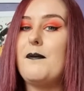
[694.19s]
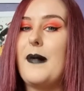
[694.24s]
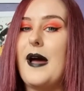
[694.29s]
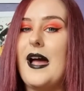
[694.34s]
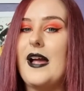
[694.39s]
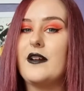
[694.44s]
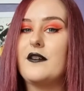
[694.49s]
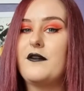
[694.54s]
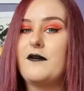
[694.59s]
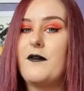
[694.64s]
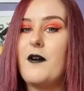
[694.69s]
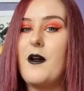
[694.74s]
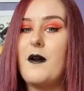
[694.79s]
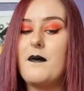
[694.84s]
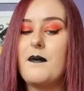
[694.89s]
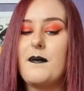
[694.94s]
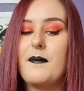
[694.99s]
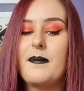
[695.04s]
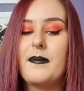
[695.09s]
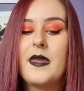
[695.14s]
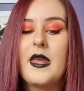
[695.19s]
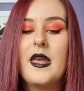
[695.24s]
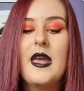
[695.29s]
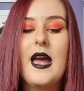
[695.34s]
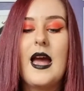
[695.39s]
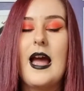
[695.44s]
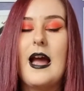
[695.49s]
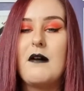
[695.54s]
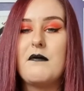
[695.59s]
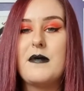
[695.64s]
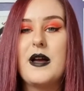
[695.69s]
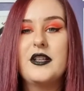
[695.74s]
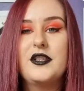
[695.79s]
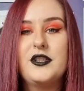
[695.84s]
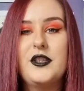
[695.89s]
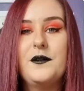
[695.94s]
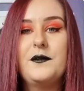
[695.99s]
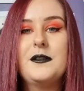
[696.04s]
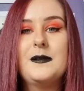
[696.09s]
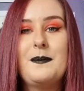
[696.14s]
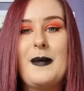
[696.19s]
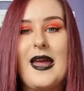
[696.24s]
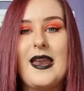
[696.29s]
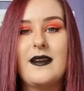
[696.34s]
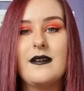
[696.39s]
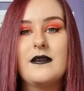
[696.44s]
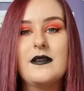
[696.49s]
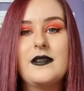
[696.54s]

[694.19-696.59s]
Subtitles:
back from how much you've spent.